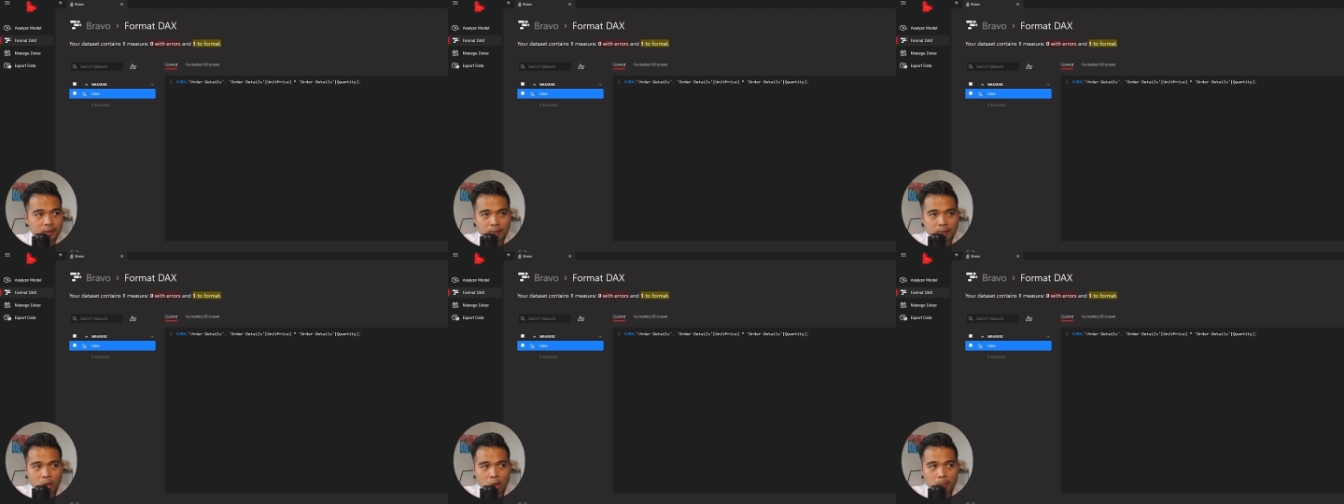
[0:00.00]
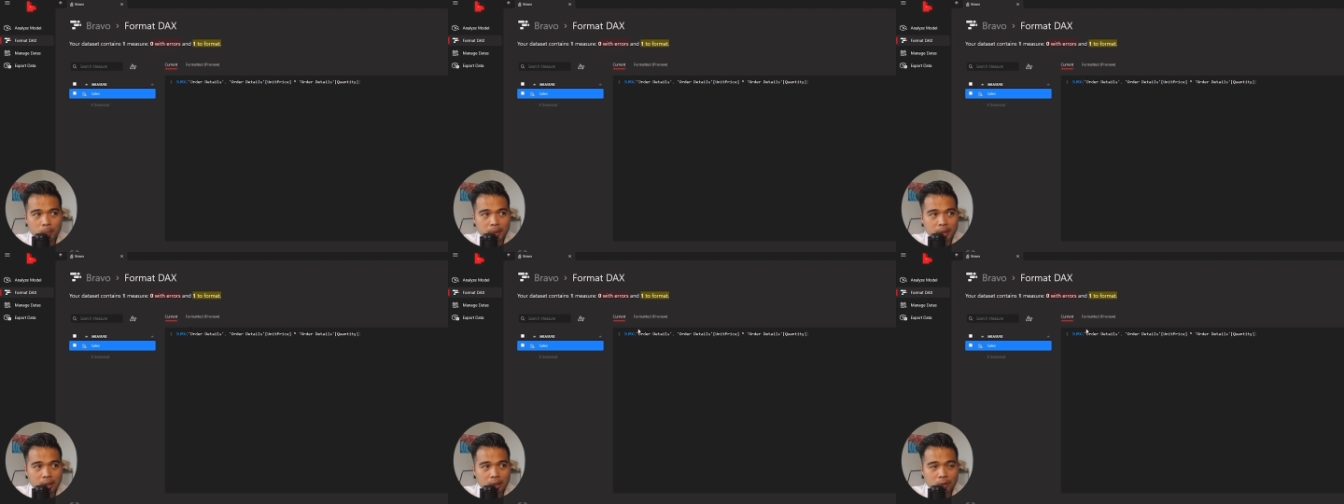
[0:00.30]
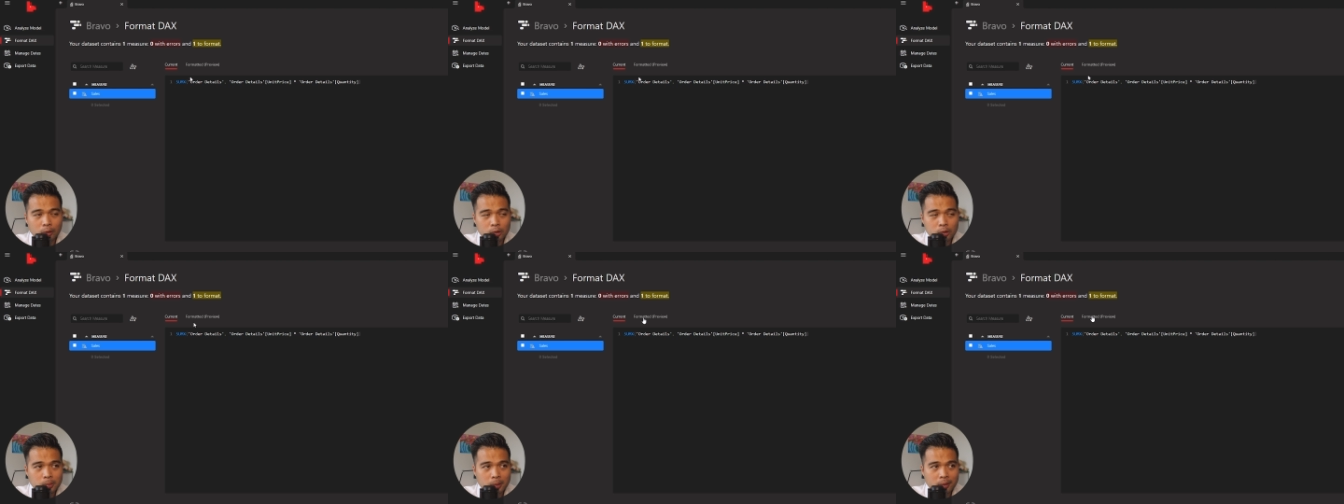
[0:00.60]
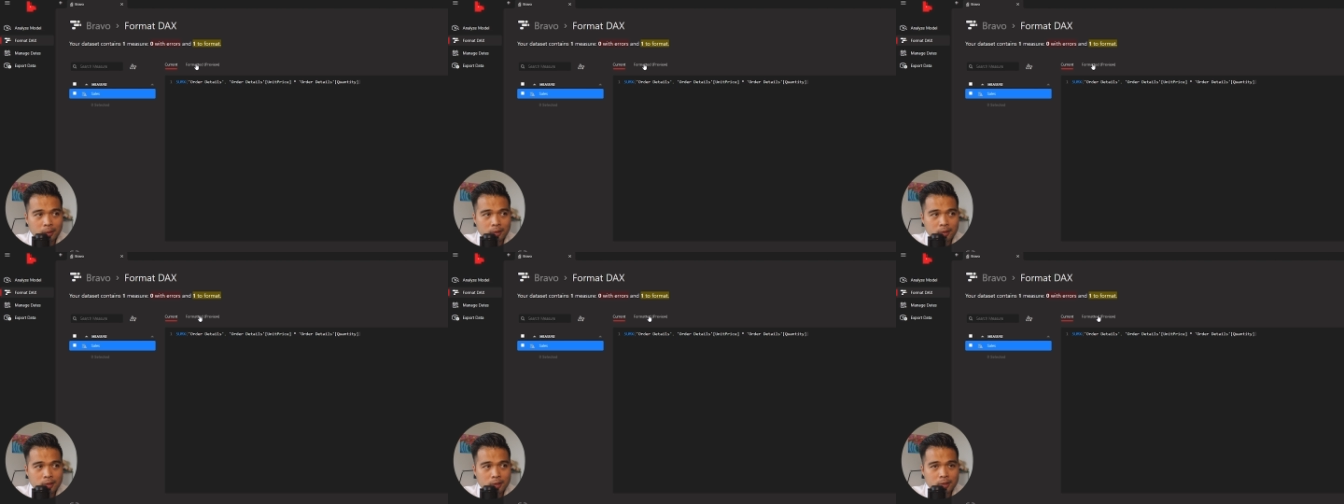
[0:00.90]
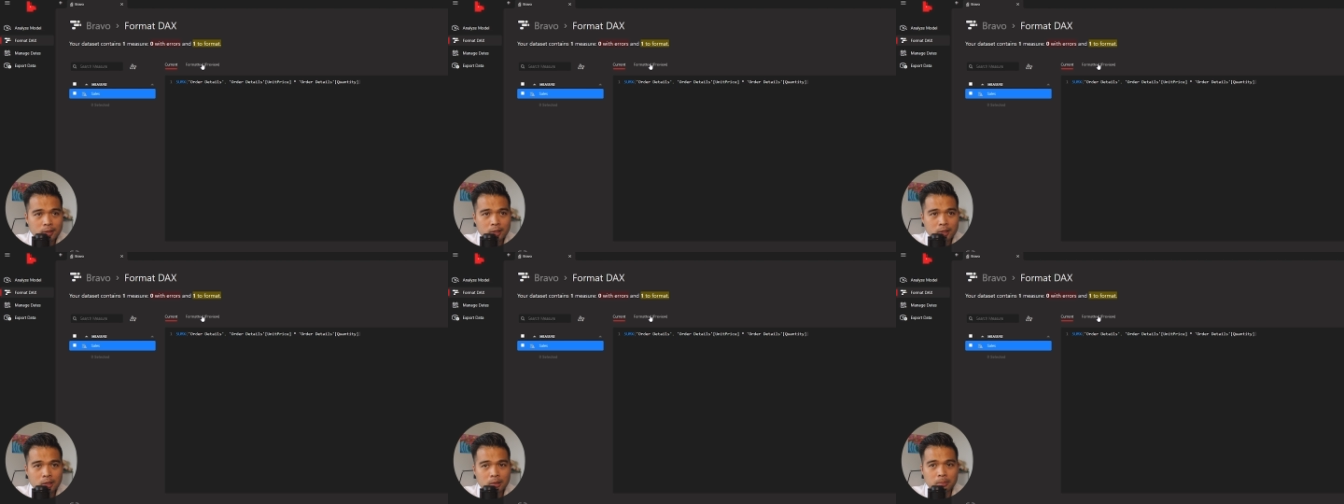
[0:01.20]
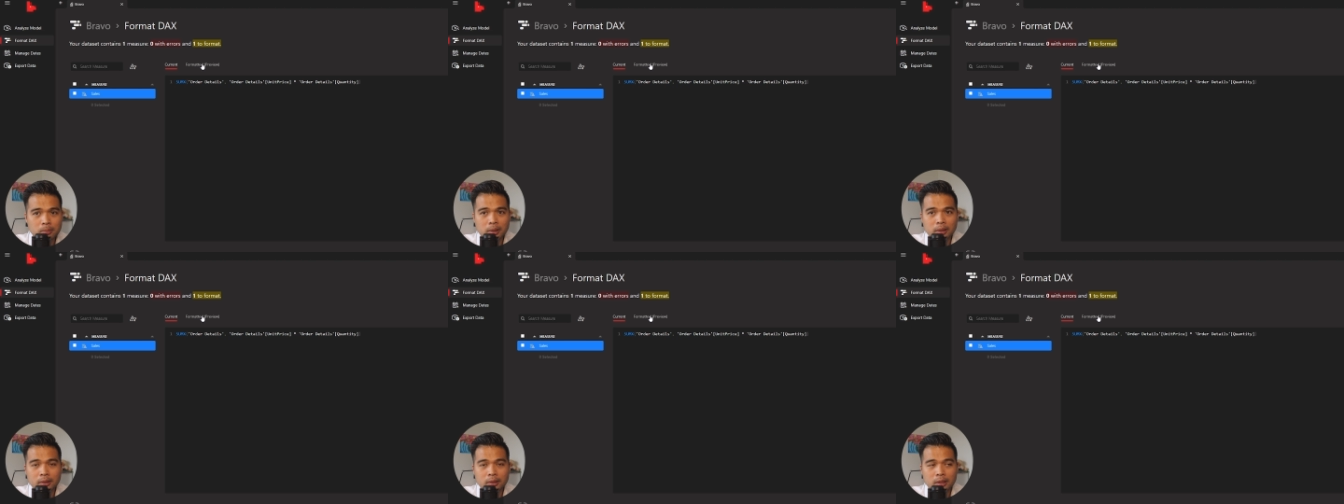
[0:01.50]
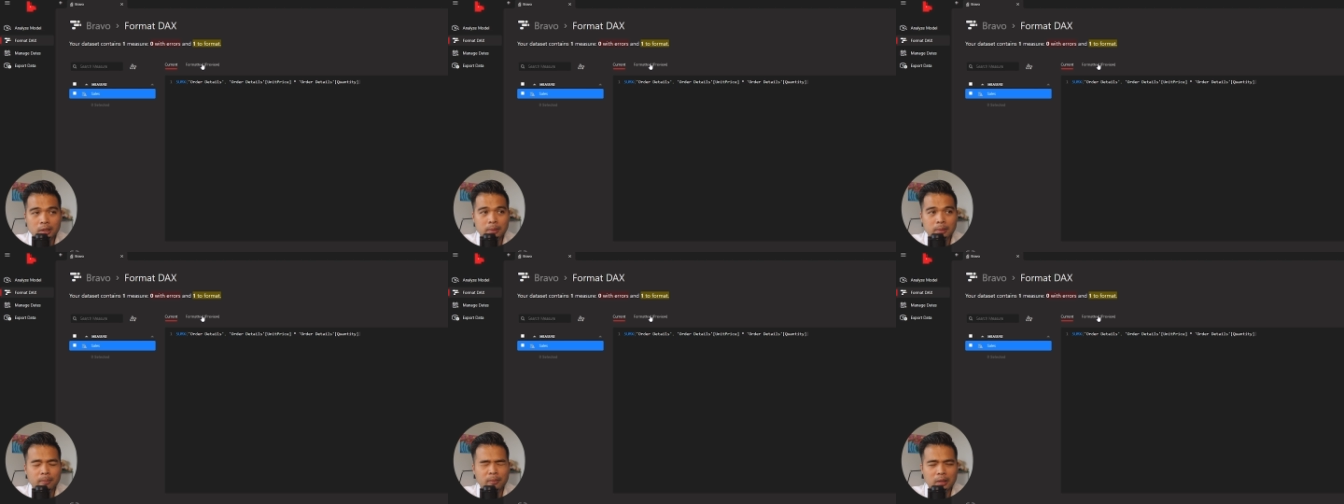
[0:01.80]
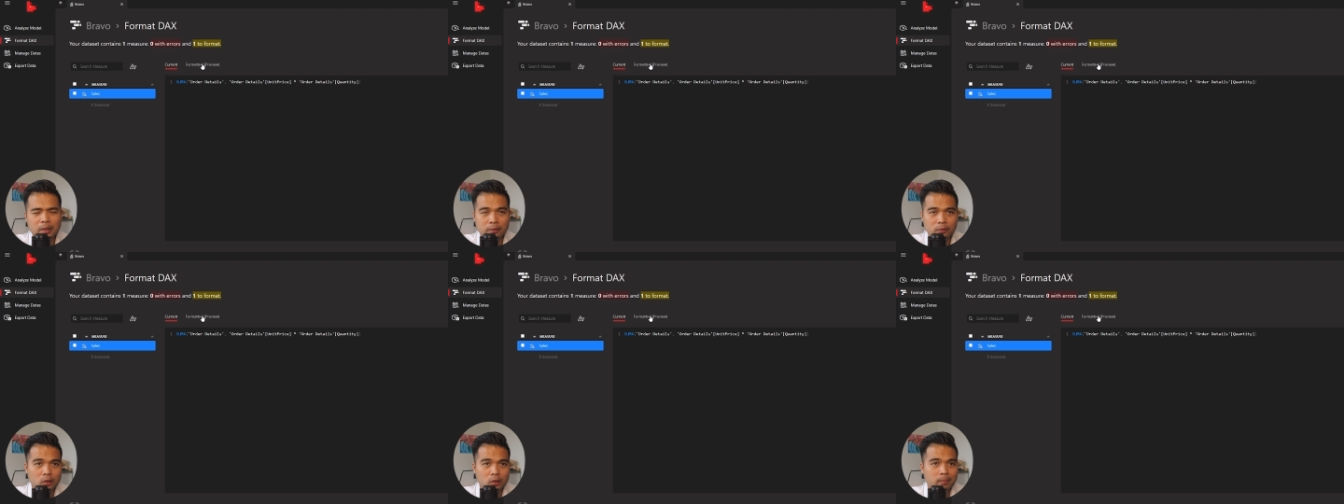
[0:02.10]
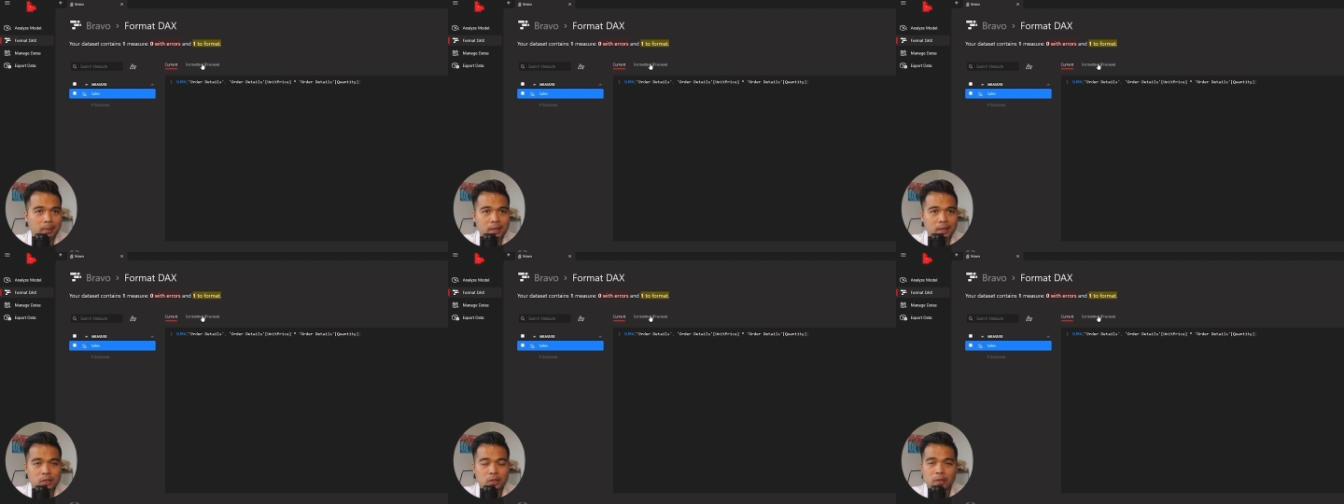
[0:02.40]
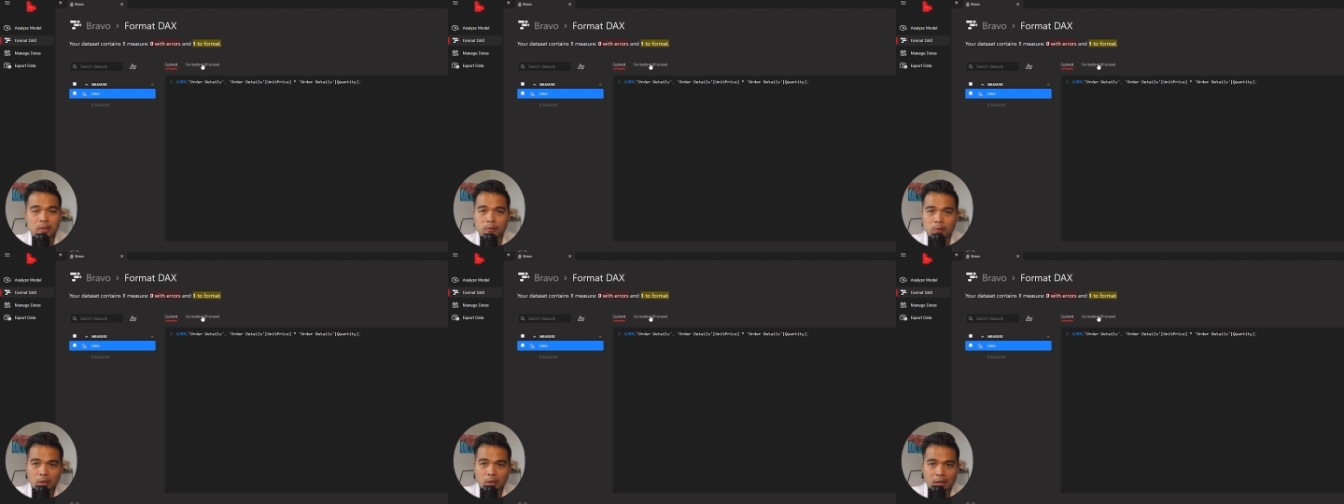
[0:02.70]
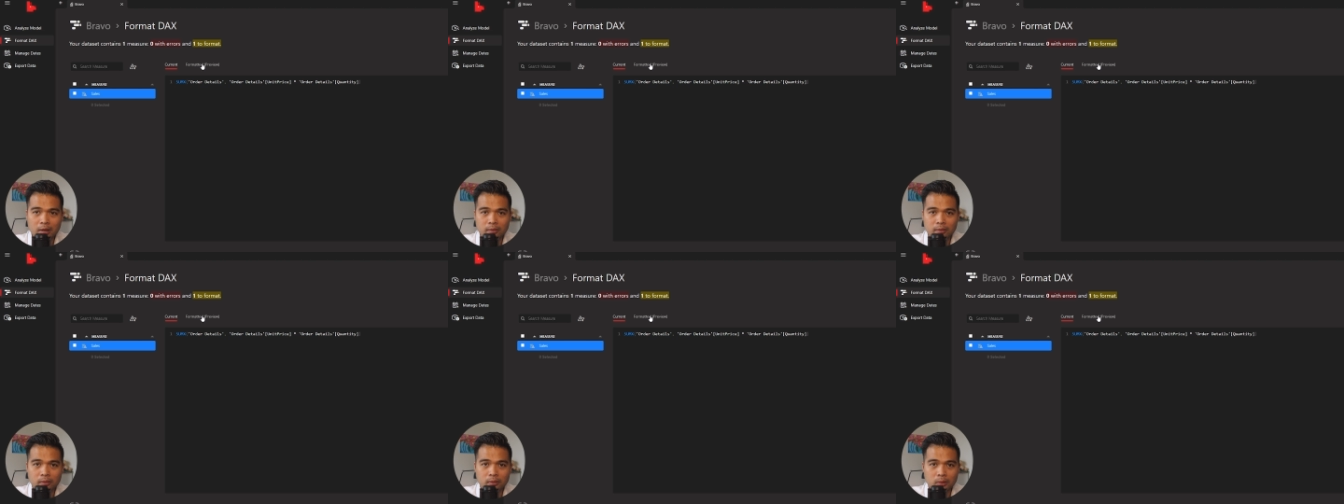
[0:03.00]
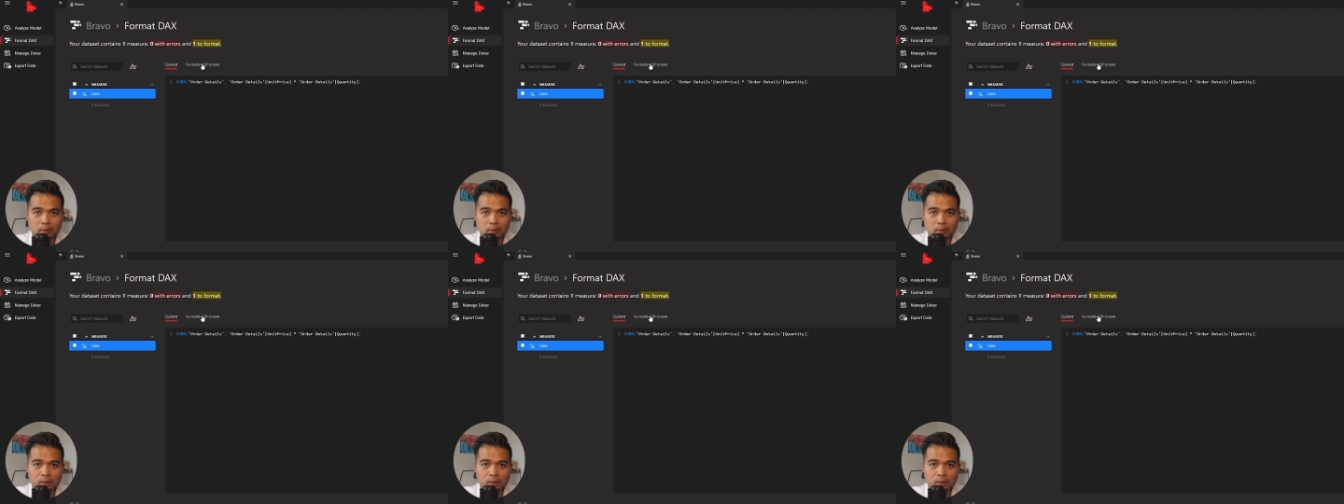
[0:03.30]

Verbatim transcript: the open and close parentheses here, but im- if you imagine if you have